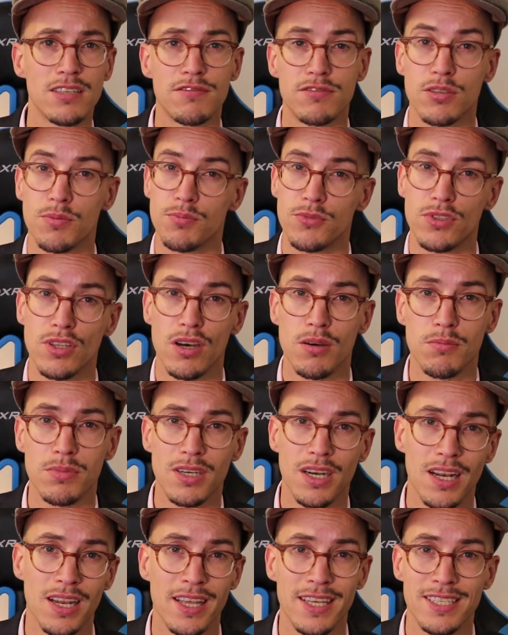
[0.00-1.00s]
from Tom
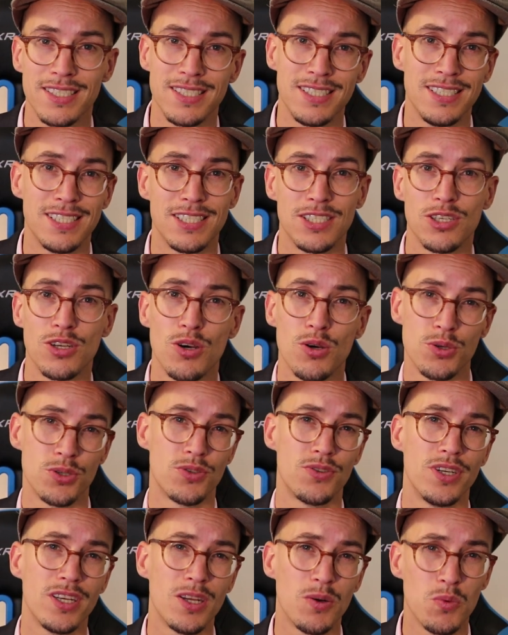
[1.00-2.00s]
Clancy's Ghost
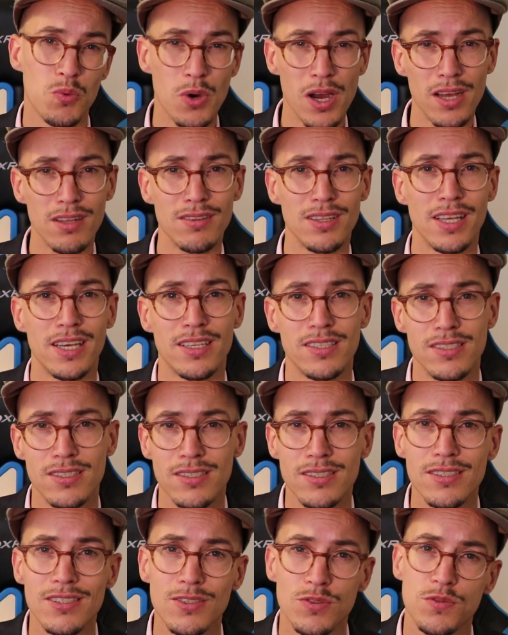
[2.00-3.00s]
Recon Wildlands
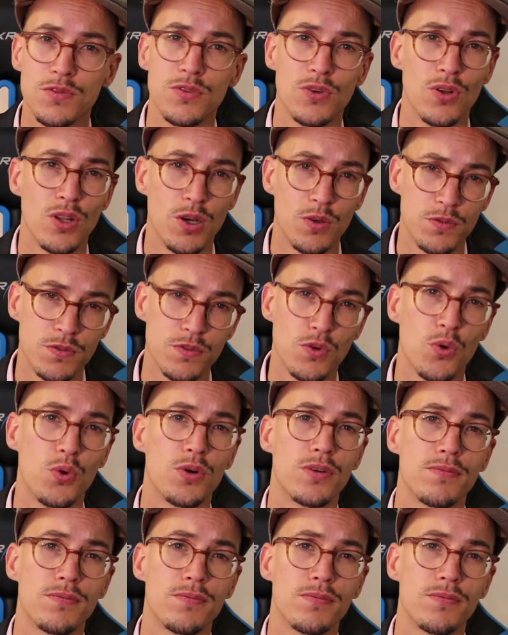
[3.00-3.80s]
to Fallout 4.